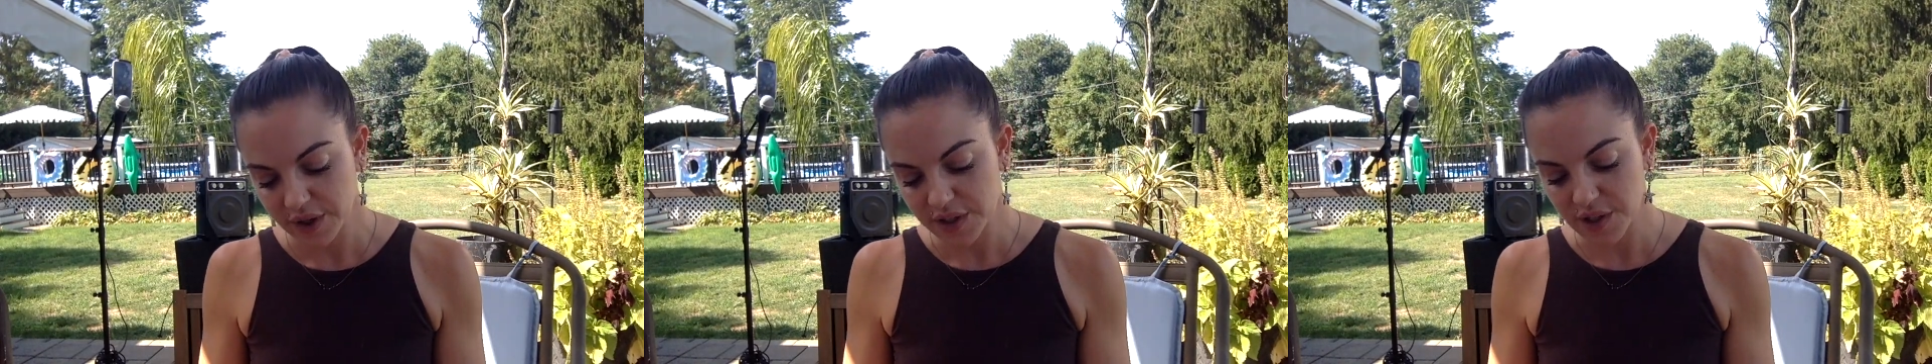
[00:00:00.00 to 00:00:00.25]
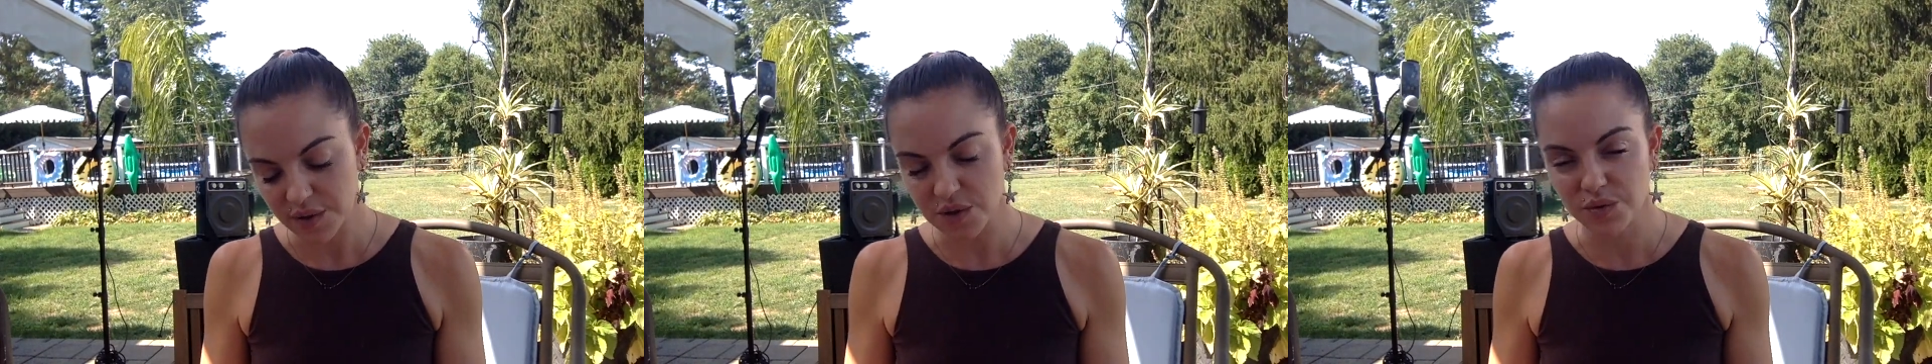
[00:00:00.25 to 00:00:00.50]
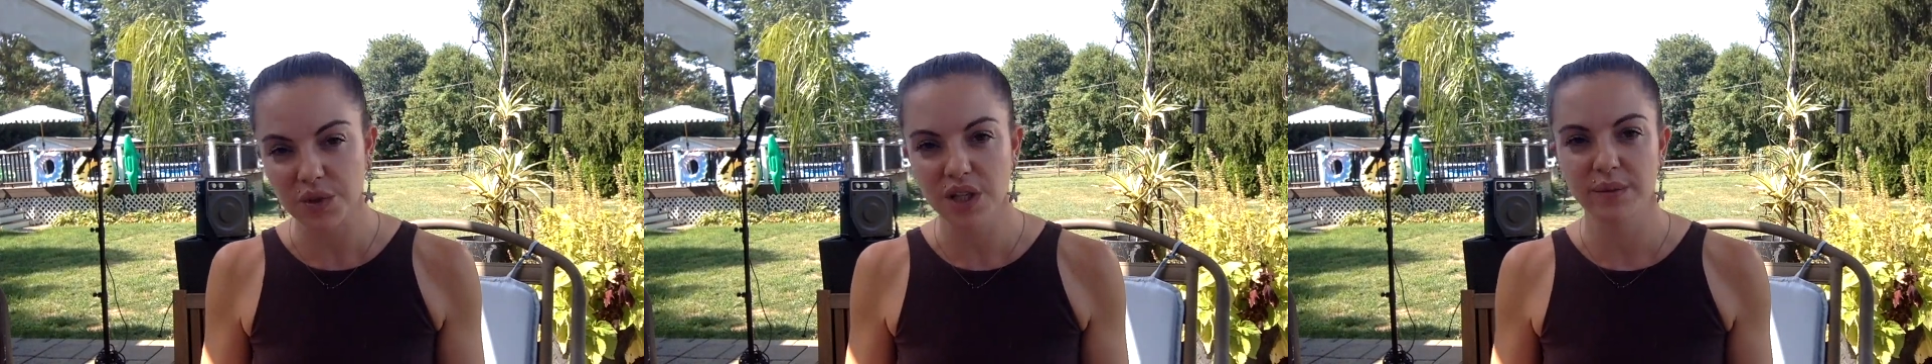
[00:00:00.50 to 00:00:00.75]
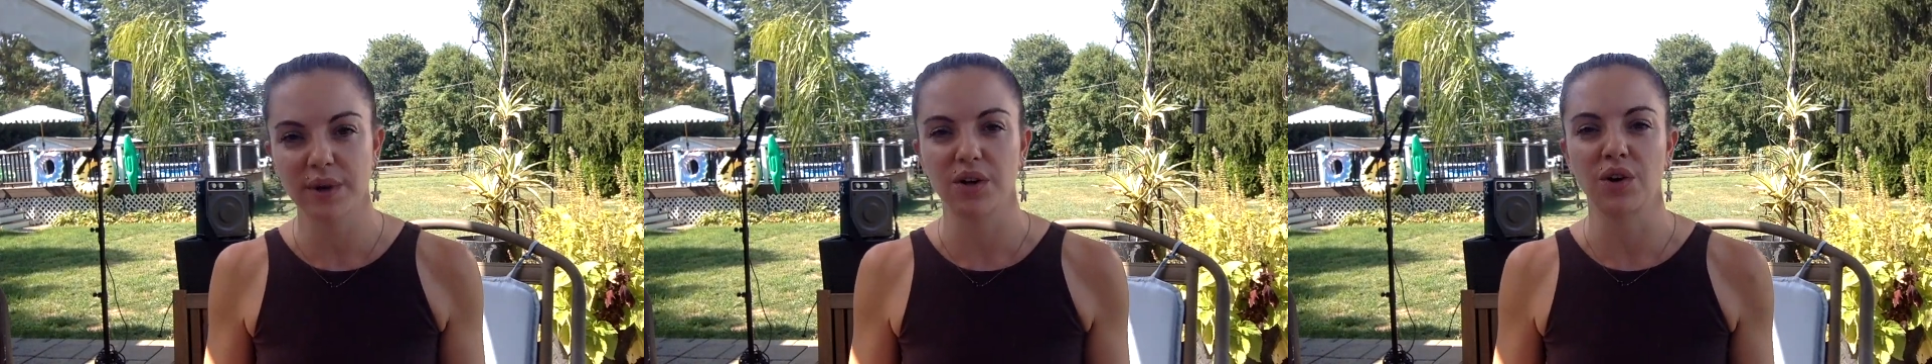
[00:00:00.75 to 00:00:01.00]
So it's
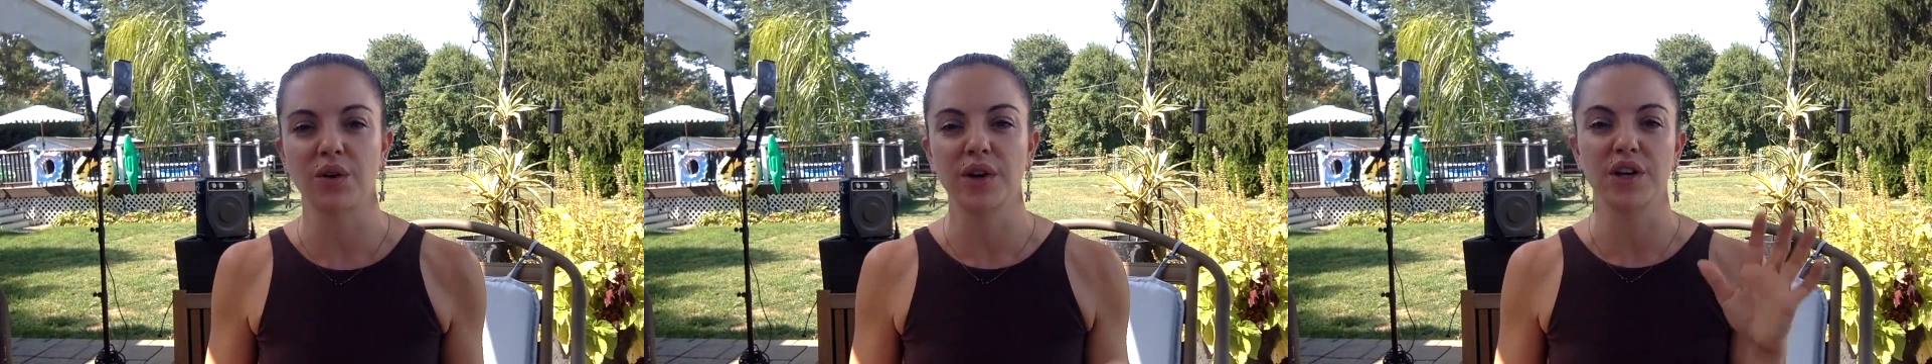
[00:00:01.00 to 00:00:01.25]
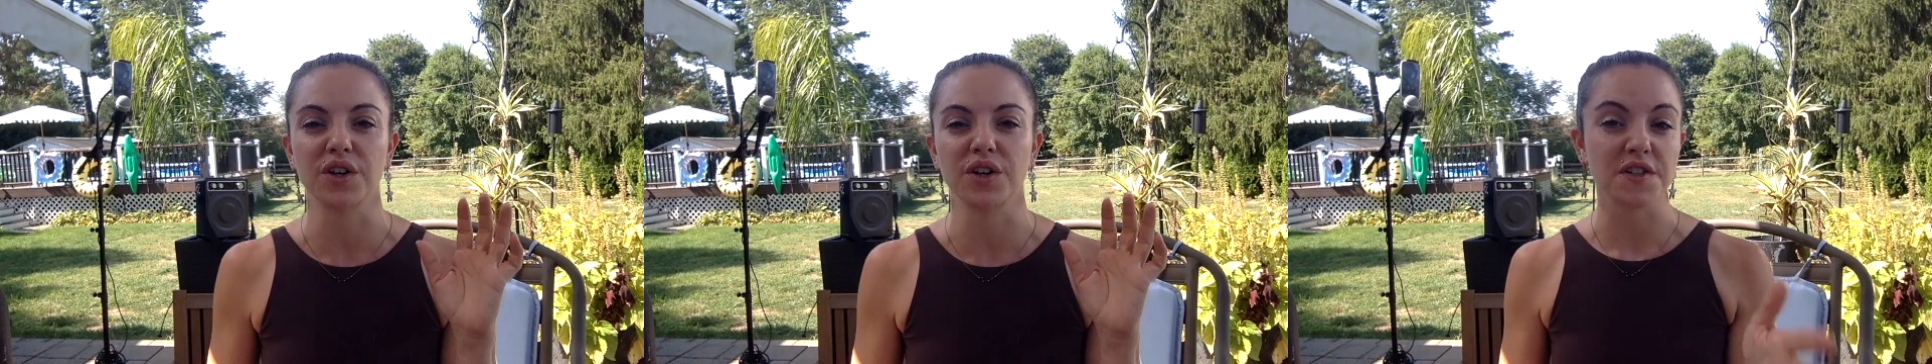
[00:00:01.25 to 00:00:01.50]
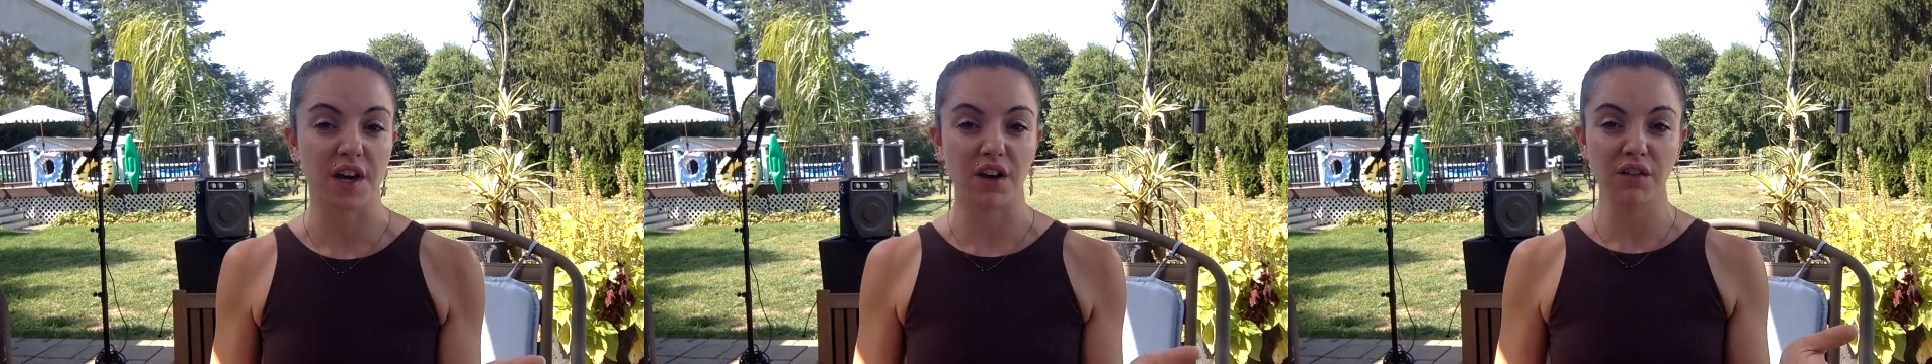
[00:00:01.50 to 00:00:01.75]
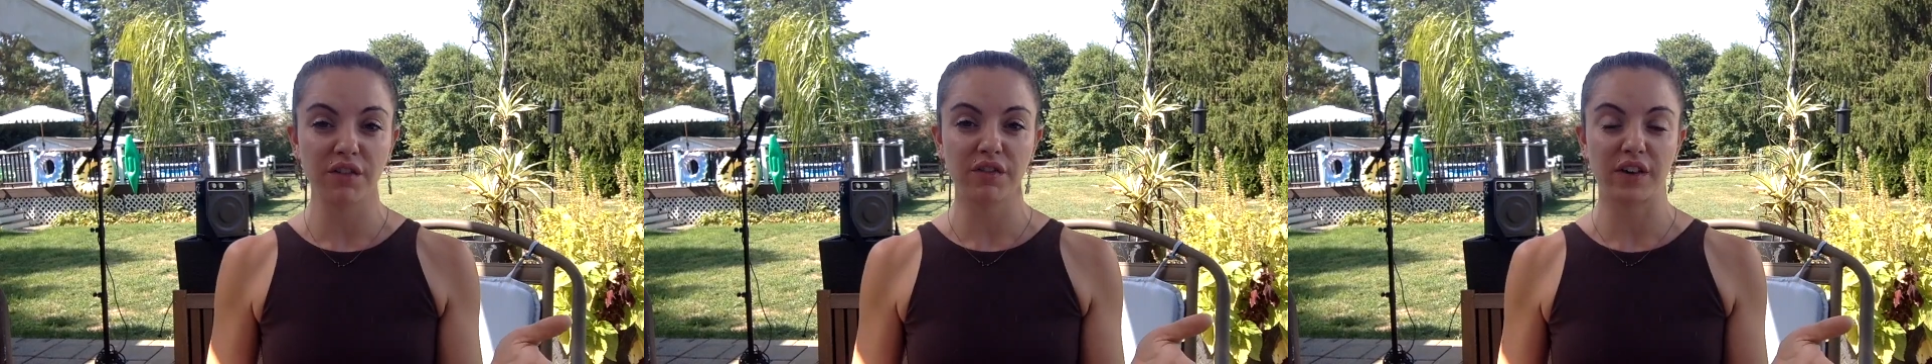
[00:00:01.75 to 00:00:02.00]
really about knowing yourself